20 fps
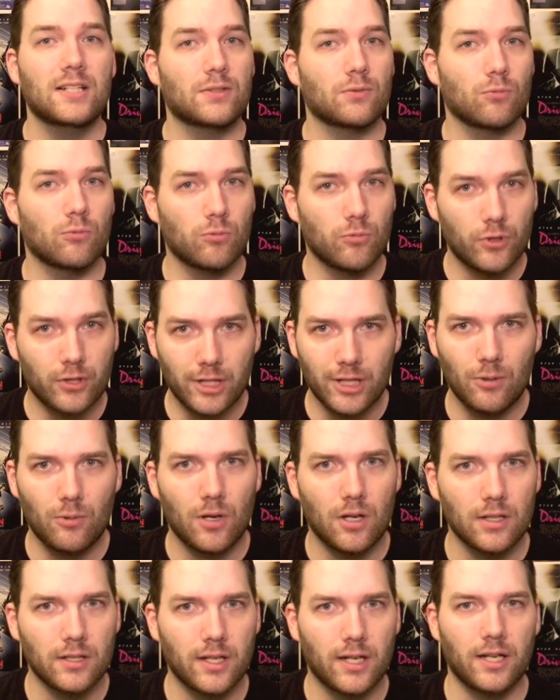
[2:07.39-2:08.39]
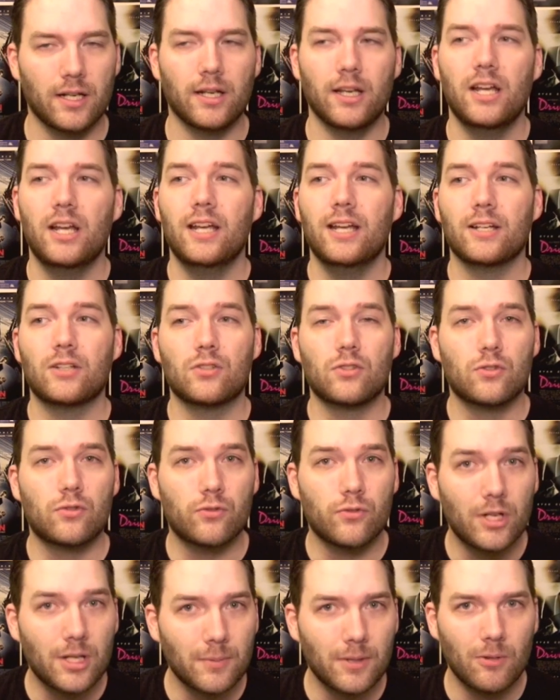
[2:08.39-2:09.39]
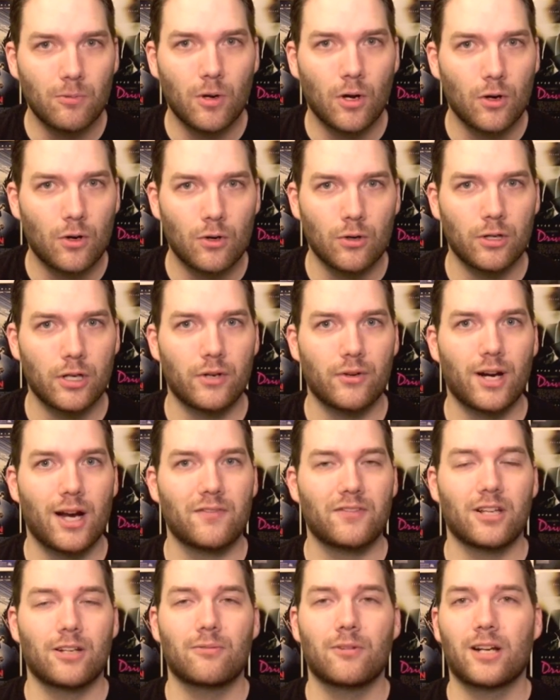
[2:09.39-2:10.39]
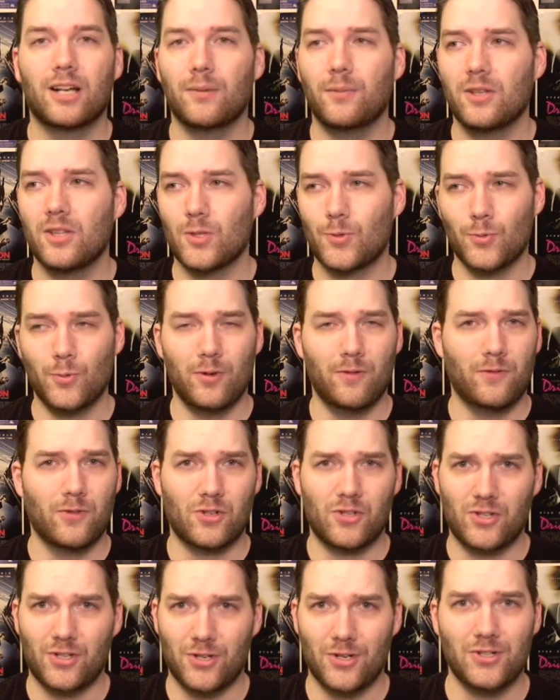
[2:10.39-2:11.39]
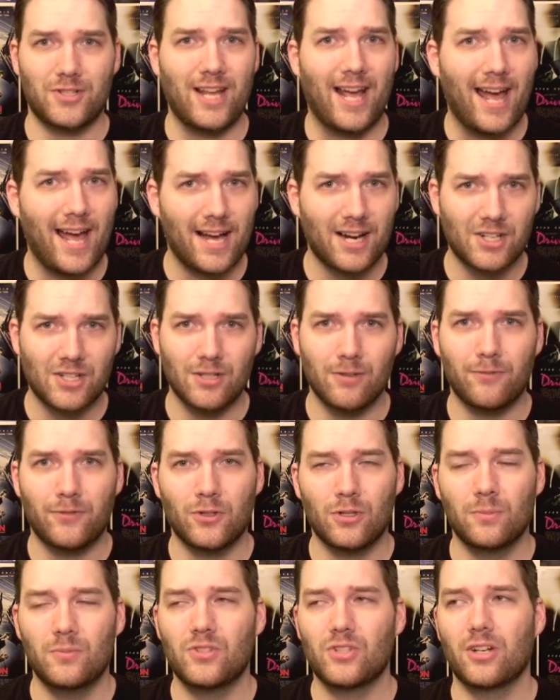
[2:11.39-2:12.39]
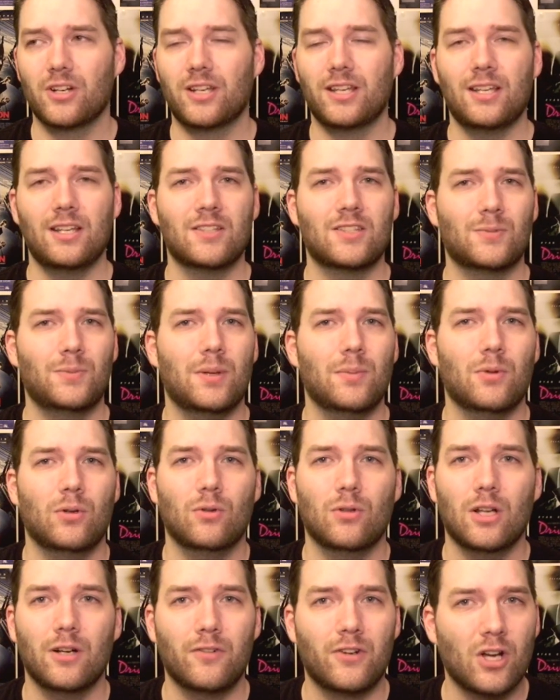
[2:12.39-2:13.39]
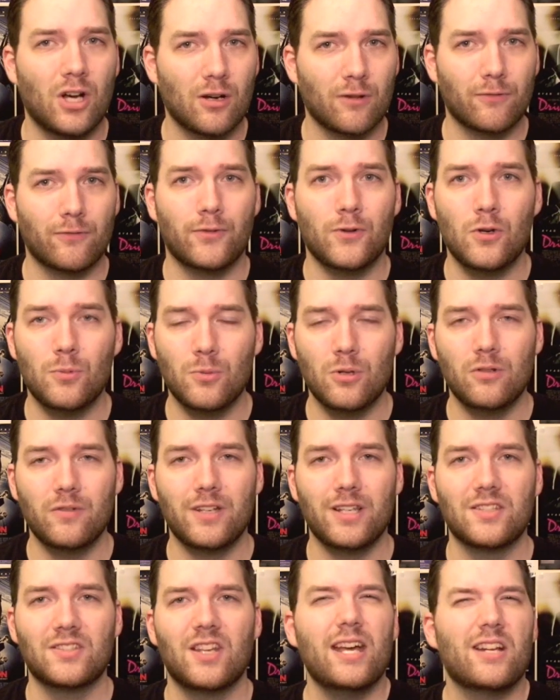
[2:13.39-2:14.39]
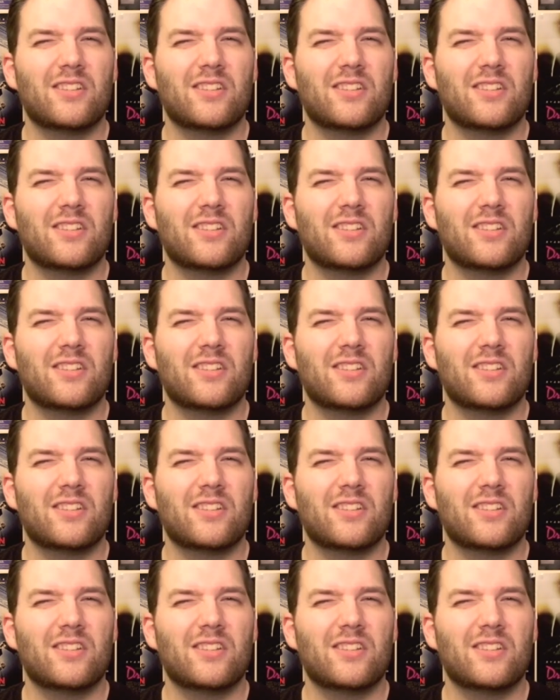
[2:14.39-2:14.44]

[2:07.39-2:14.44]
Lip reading: It's really well done, extremely well choreographed. I'd recommend this movie for sure to action film junkies, to people who love kung fu movies.